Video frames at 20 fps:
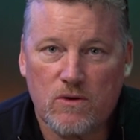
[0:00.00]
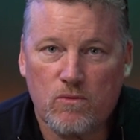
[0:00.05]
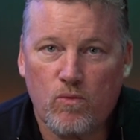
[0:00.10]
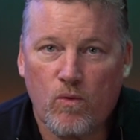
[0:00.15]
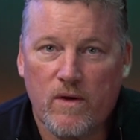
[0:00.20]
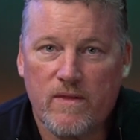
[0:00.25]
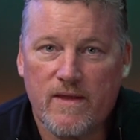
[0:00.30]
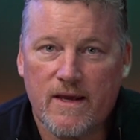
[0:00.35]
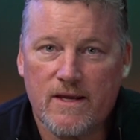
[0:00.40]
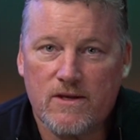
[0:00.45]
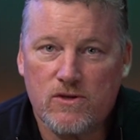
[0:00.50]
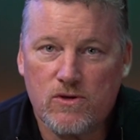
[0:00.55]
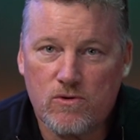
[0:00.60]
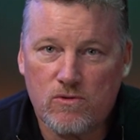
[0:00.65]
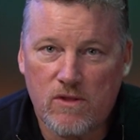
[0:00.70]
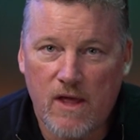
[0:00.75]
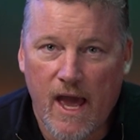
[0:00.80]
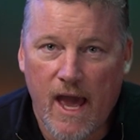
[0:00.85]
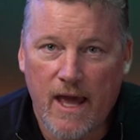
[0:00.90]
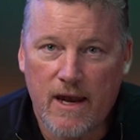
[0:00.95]
And when they do
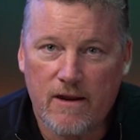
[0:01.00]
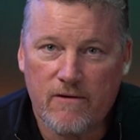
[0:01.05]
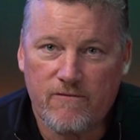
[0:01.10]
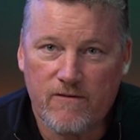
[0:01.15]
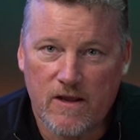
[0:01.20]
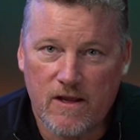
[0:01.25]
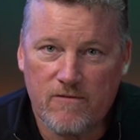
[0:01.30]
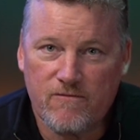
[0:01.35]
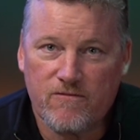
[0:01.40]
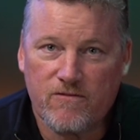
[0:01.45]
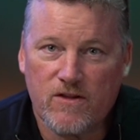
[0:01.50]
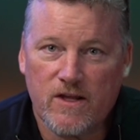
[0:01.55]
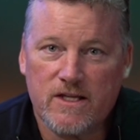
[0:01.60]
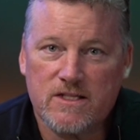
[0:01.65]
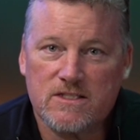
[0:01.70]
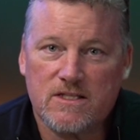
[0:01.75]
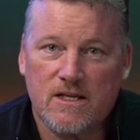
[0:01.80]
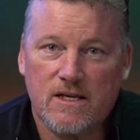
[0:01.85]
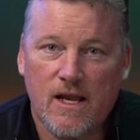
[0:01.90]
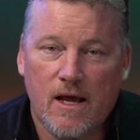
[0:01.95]
that, it
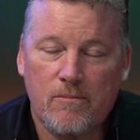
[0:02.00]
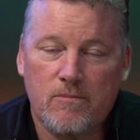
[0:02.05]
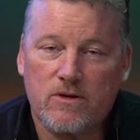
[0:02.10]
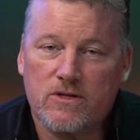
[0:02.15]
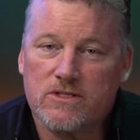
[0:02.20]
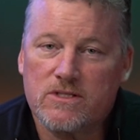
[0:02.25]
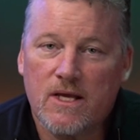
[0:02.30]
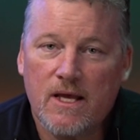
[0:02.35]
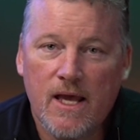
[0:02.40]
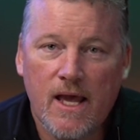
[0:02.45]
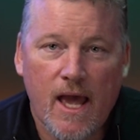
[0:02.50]
inflates the numbers.